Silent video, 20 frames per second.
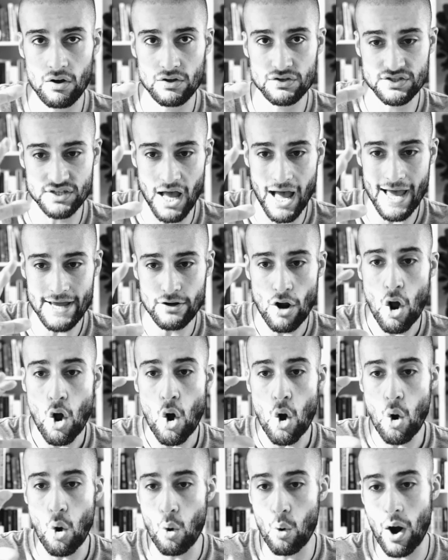side,
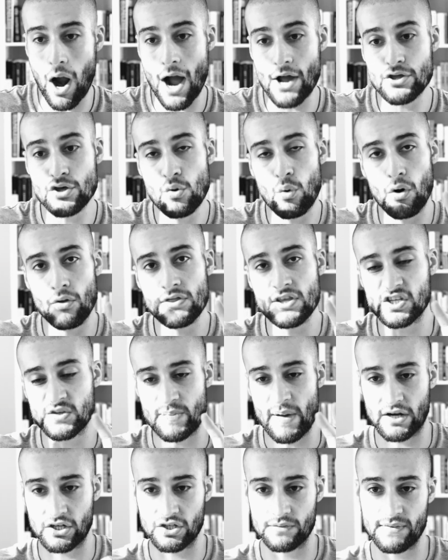or are you on the
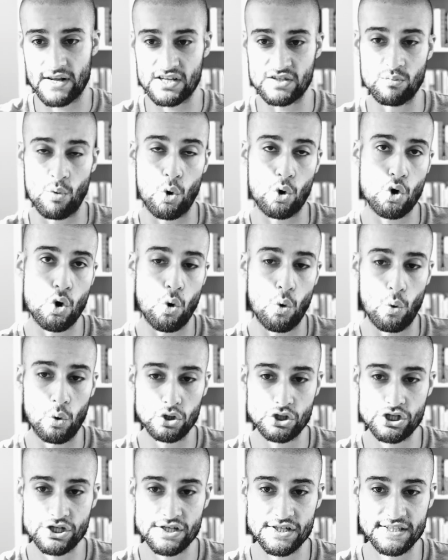spectrum that is more
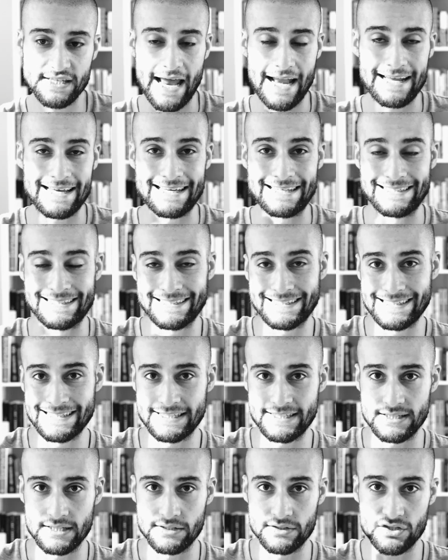cautious and
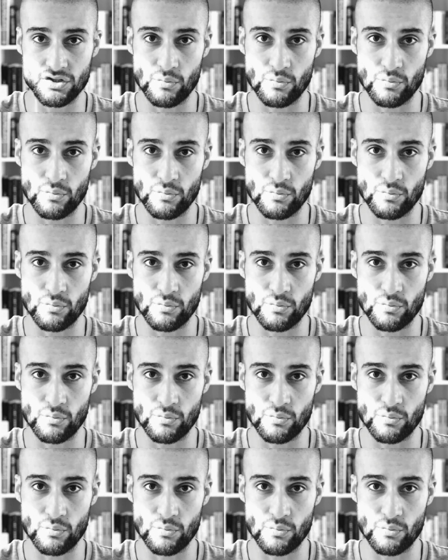consistent?